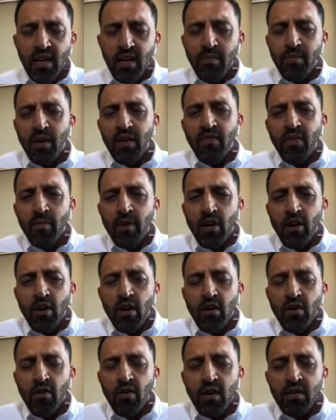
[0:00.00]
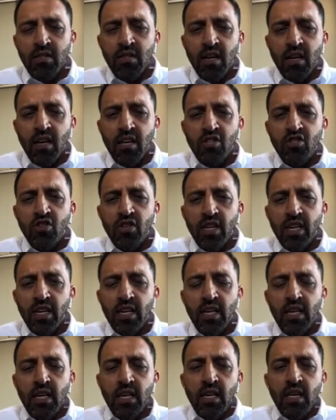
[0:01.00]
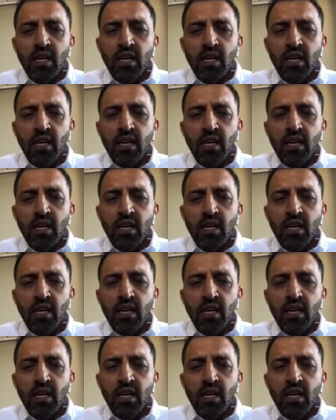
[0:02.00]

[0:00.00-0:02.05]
Canada, but from across the country,